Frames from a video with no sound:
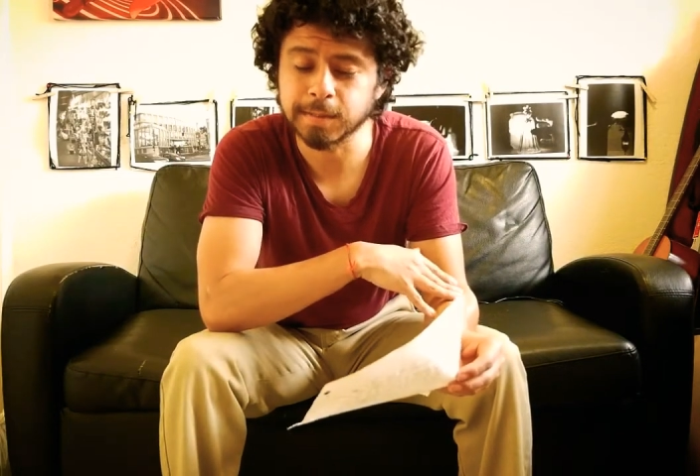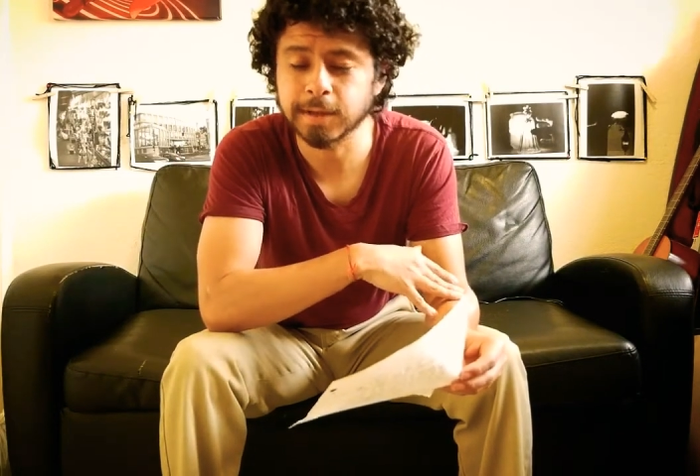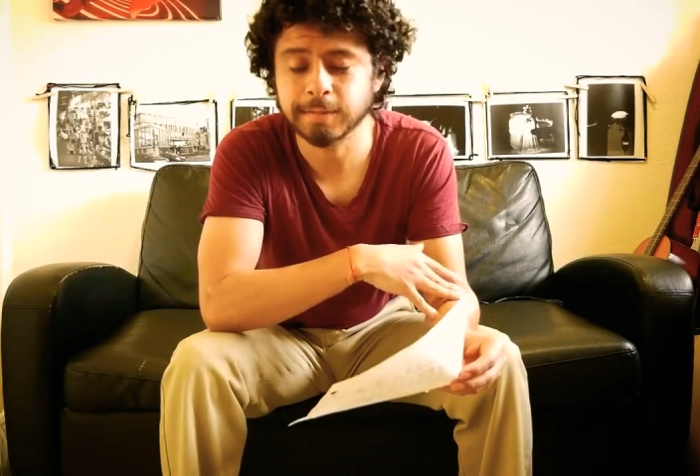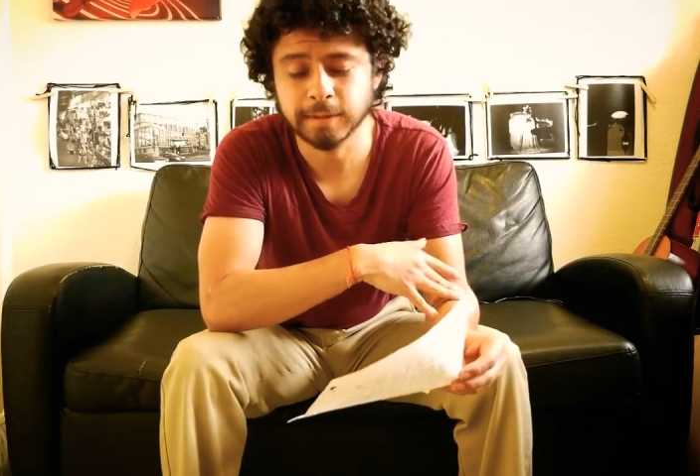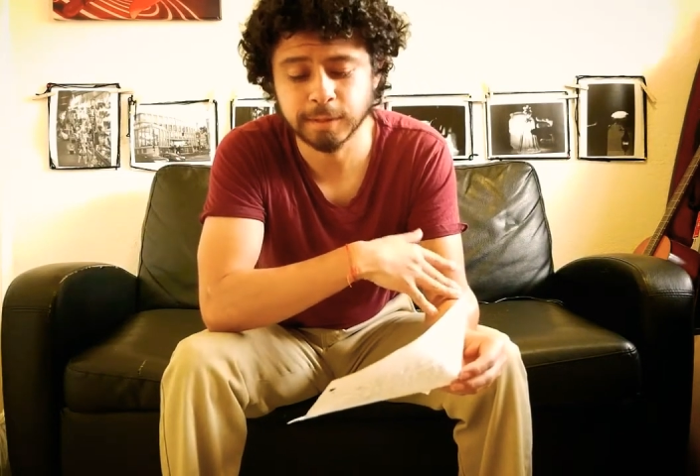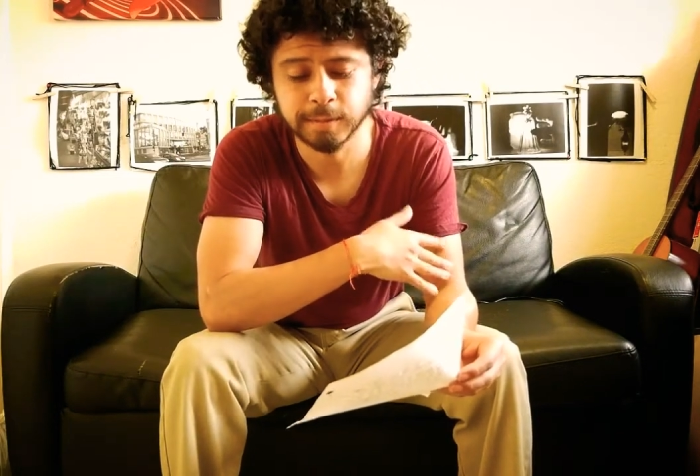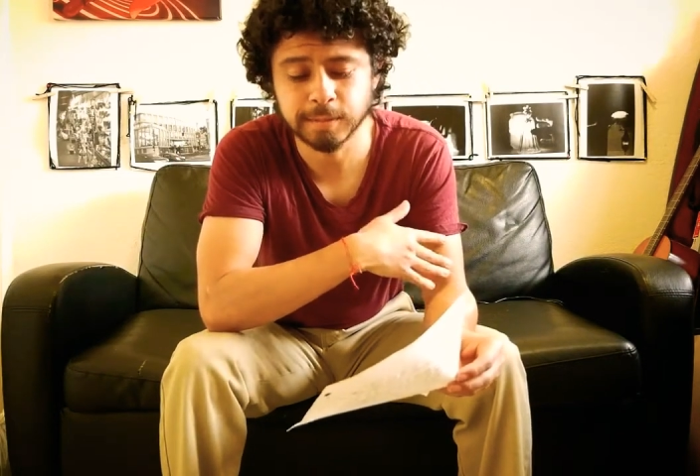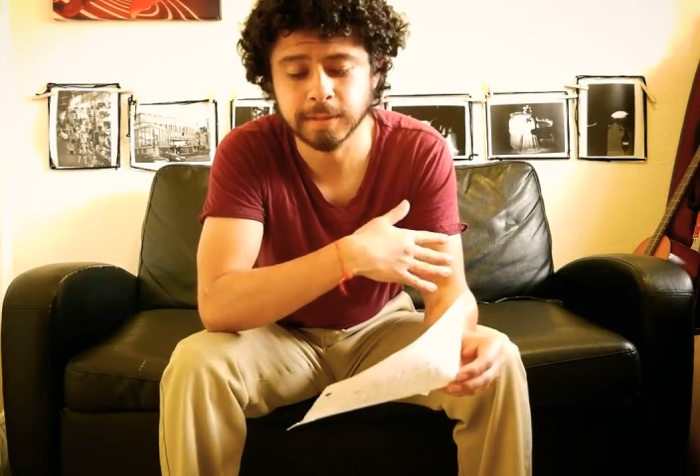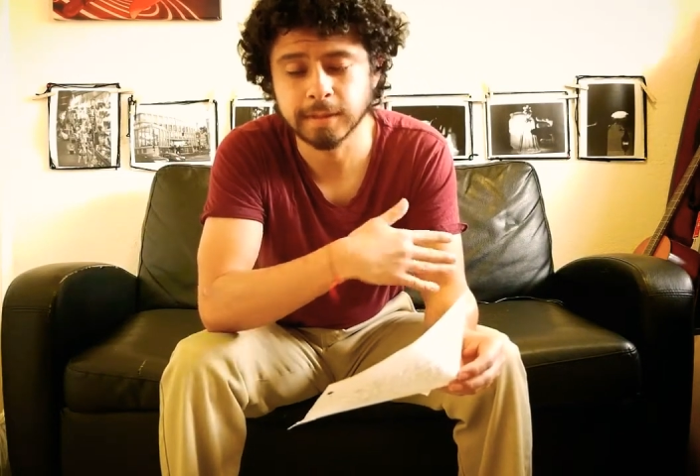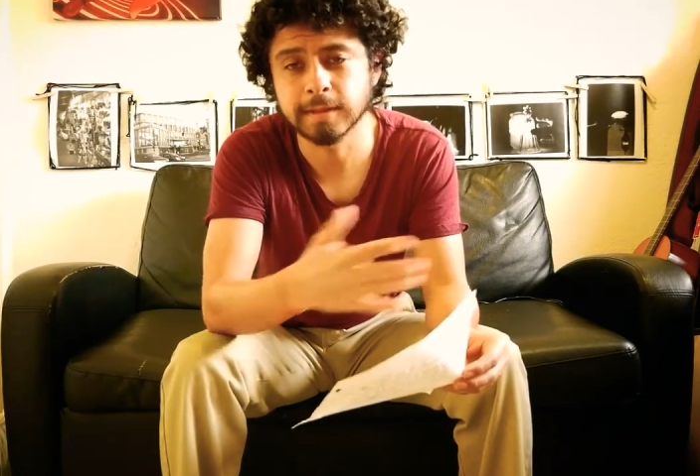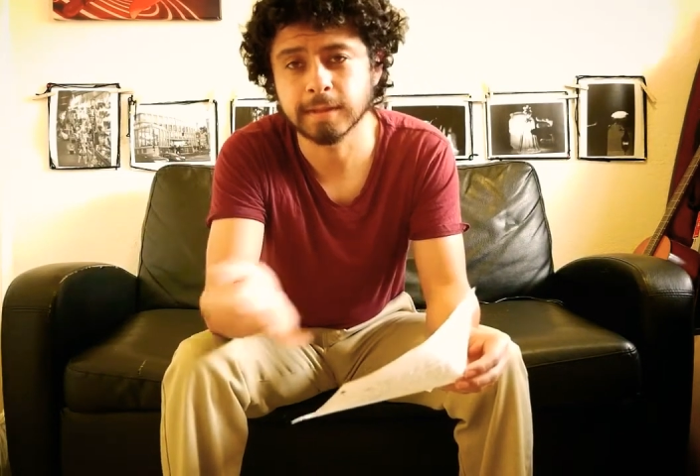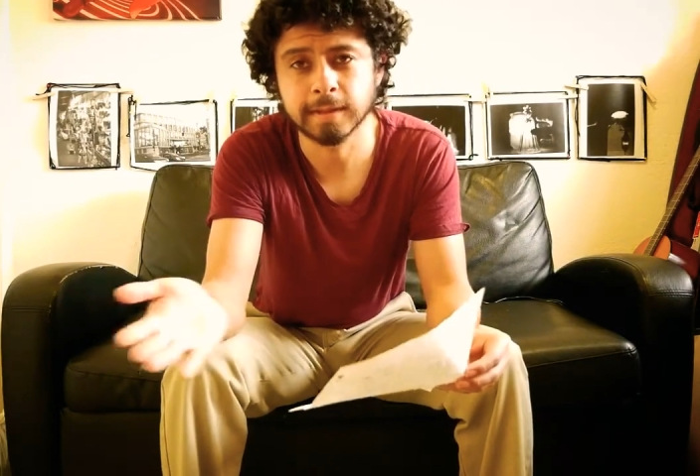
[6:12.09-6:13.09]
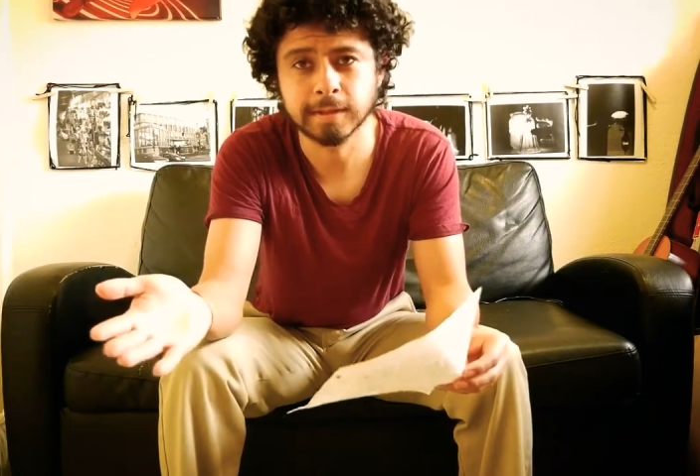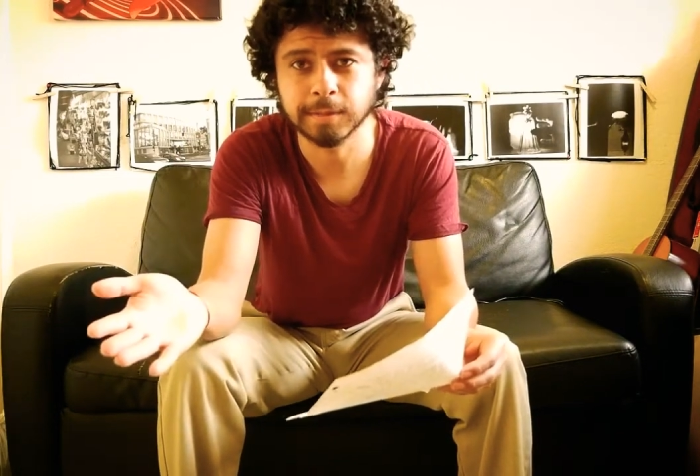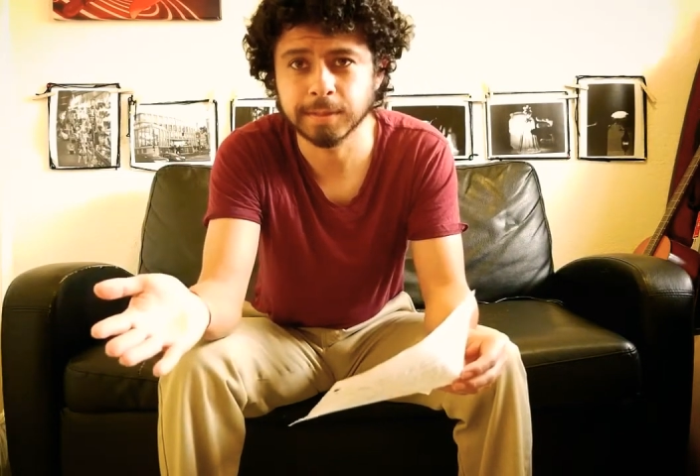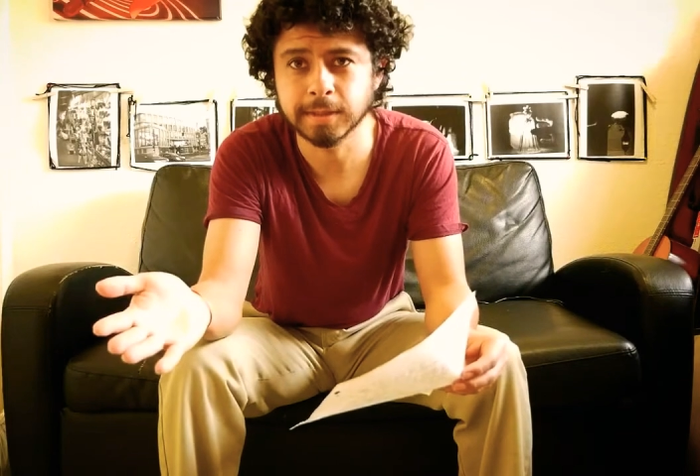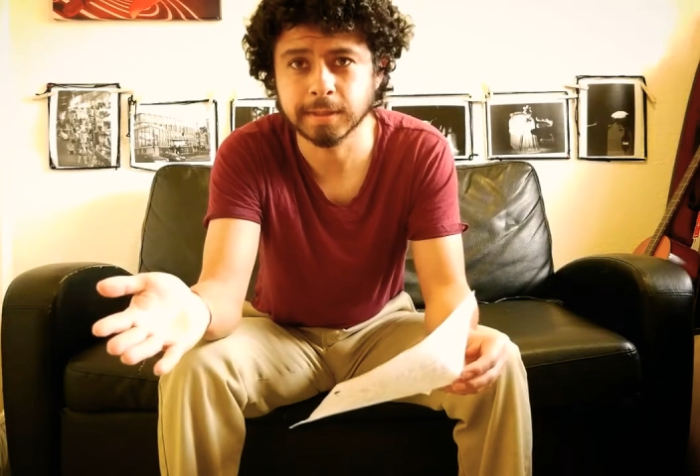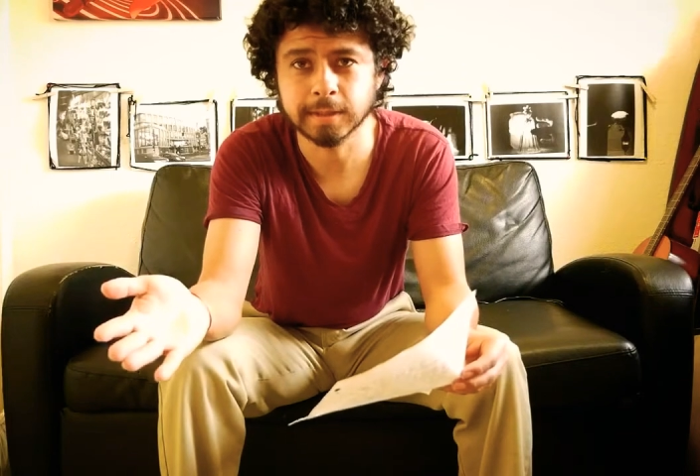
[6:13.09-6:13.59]
I have a new
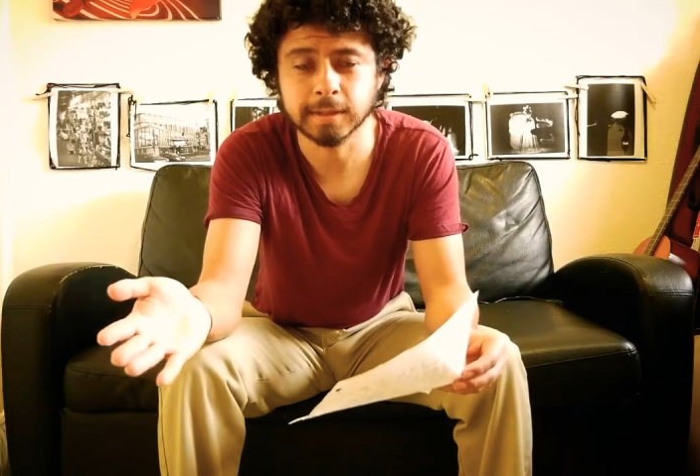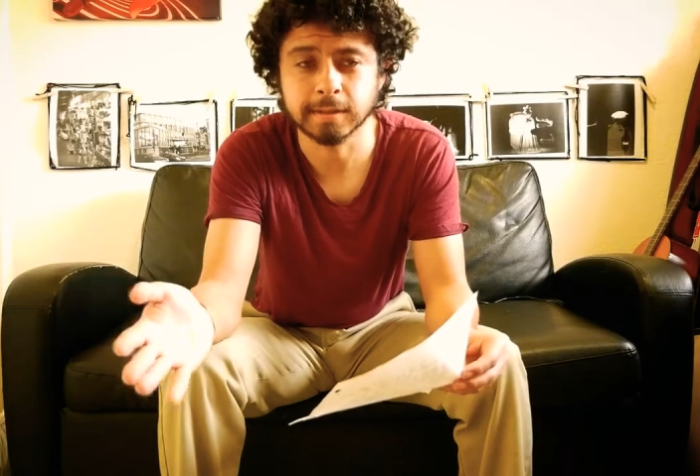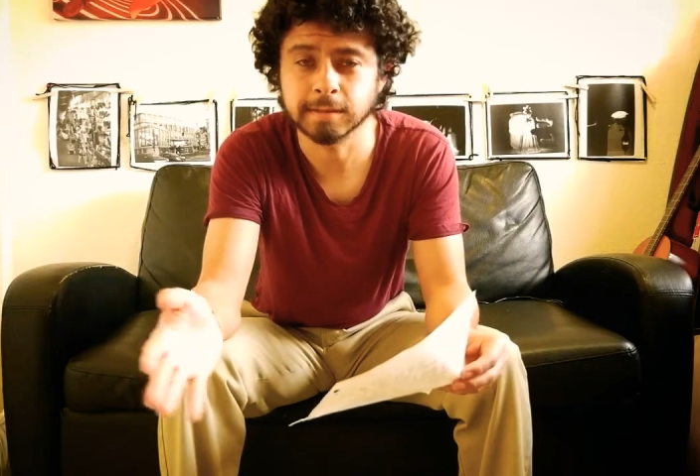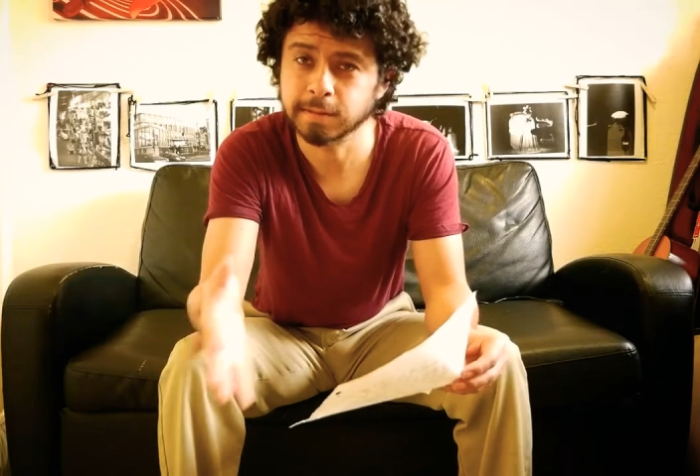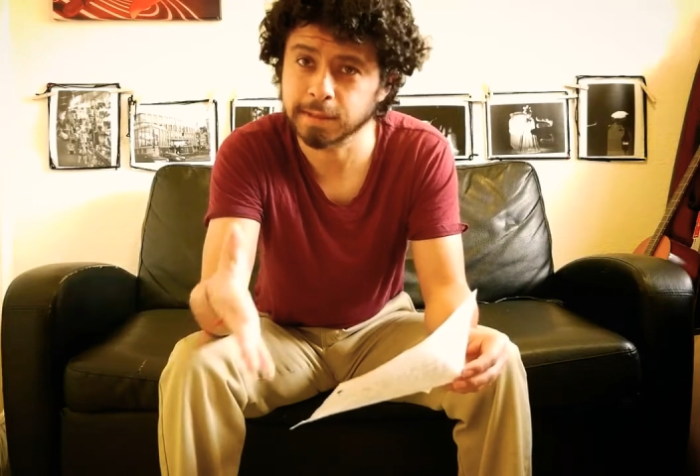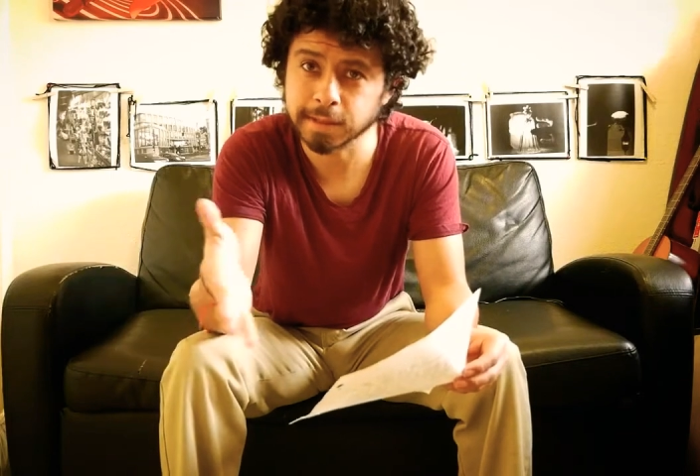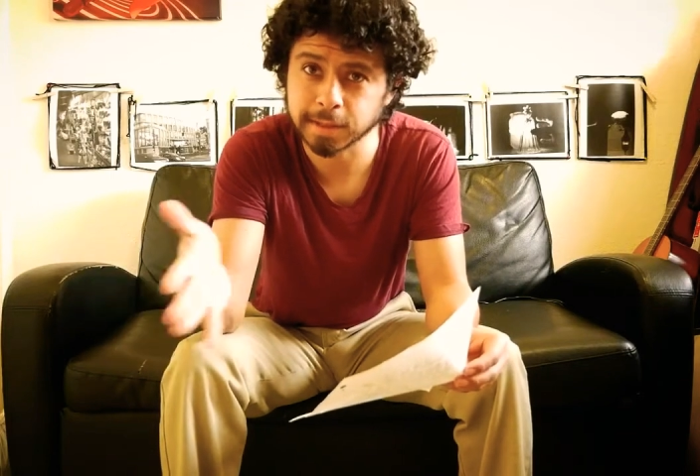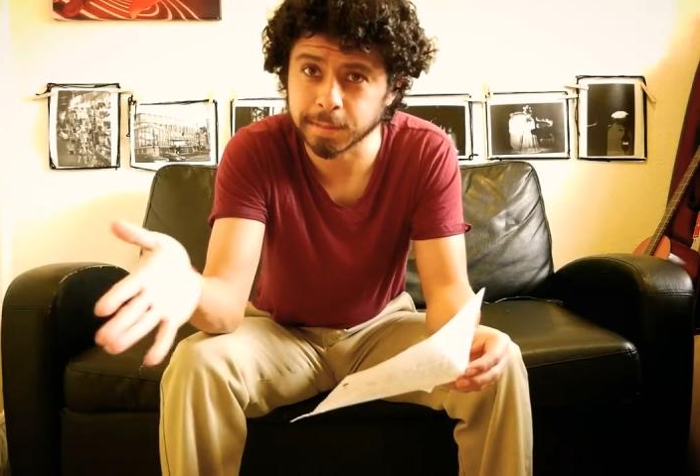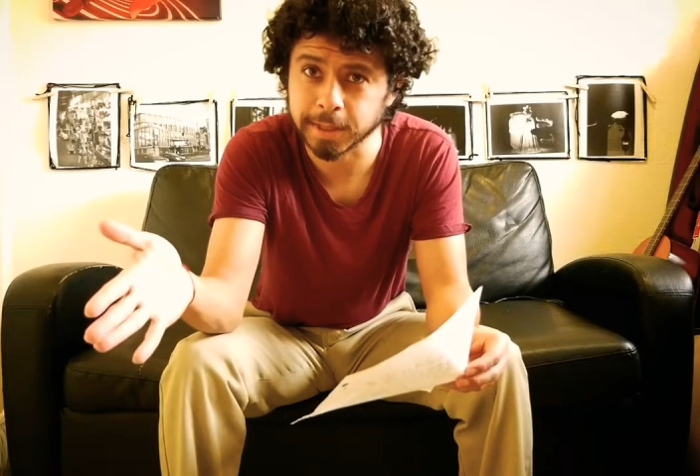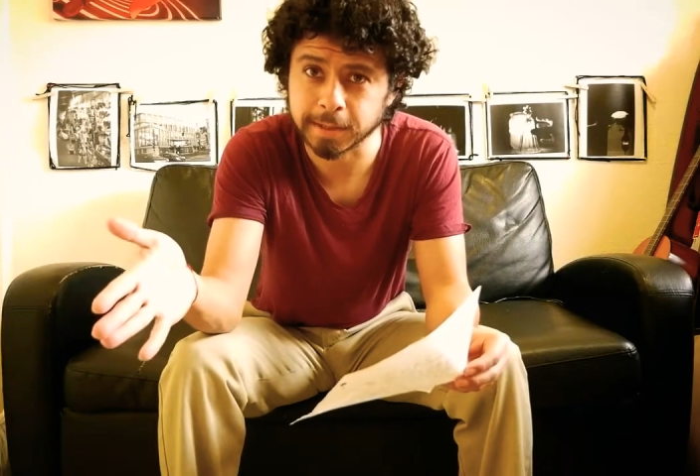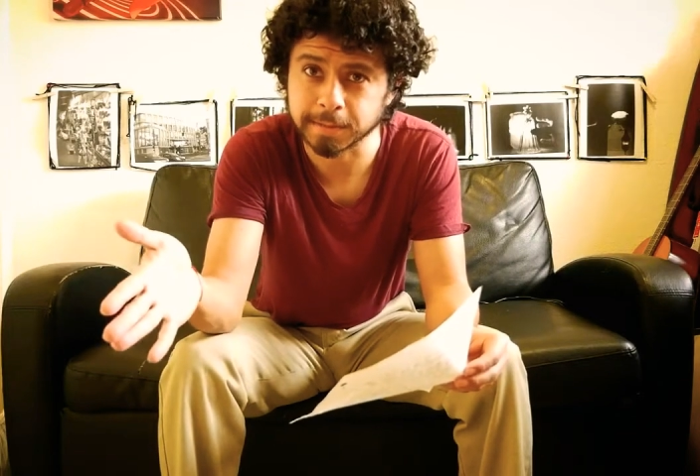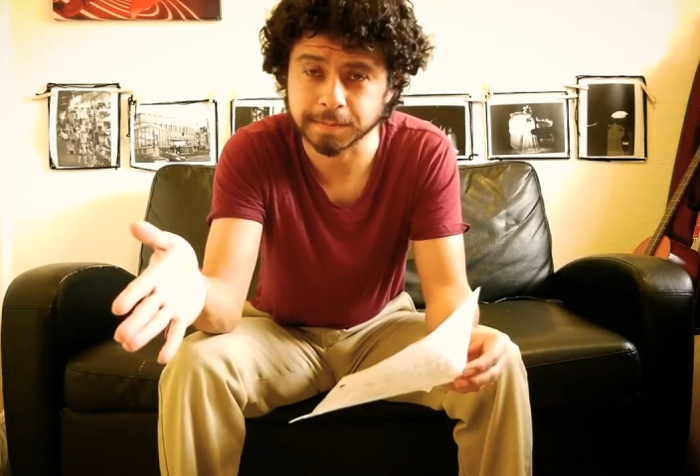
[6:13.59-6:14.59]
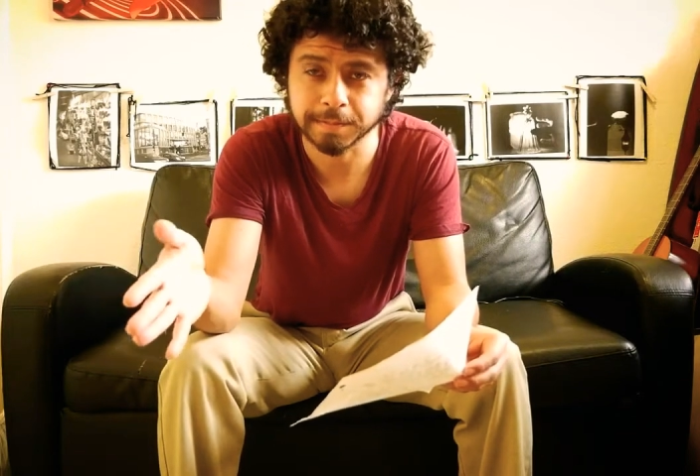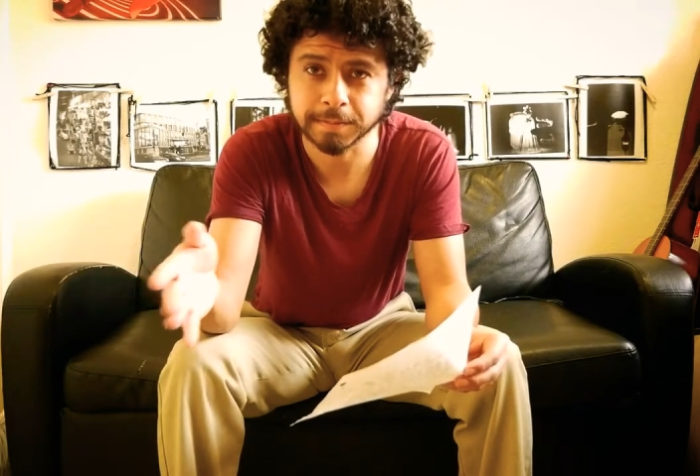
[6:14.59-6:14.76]
PC, just about,